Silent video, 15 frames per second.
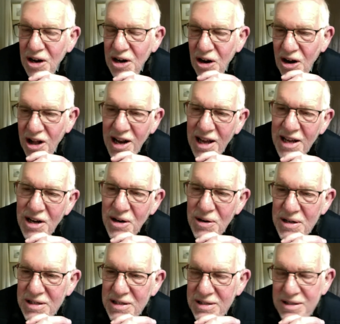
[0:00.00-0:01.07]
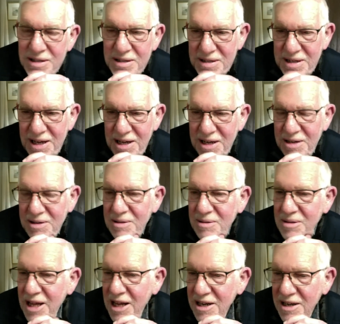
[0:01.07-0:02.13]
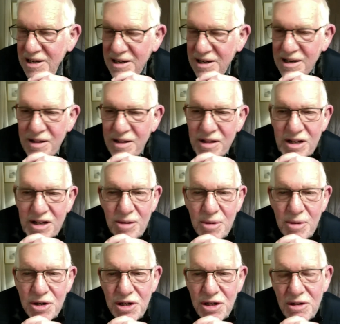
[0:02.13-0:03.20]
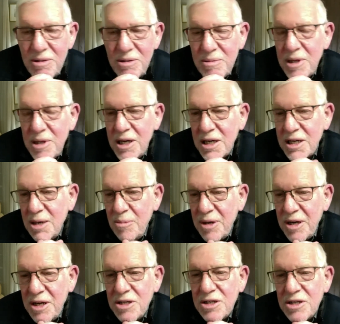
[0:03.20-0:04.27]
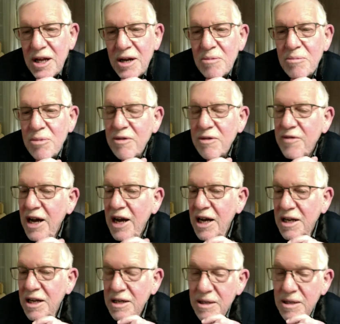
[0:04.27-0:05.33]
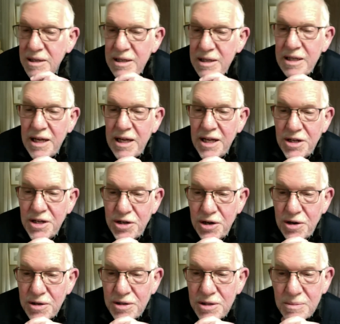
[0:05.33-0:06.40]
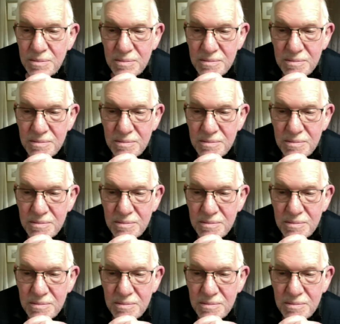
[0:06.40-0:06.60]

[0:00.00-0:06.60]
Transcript: All I know is uh, that the commercial uh, companies that provide inserts